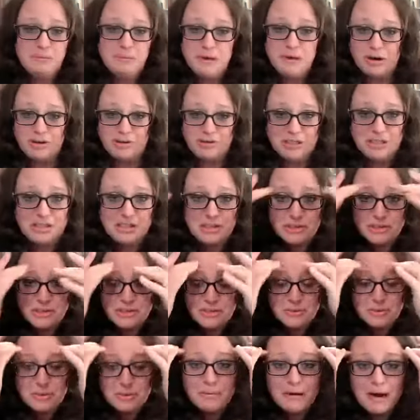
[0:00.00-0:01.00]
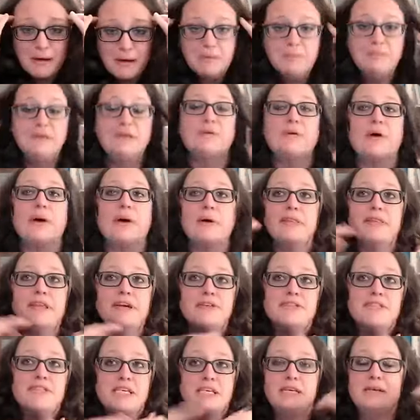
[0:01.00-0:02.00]
our listeners will probably be growing their
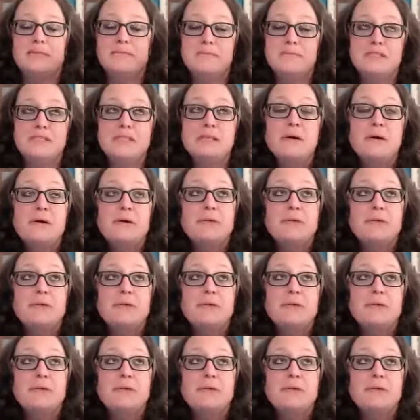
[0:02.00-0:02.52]
teams.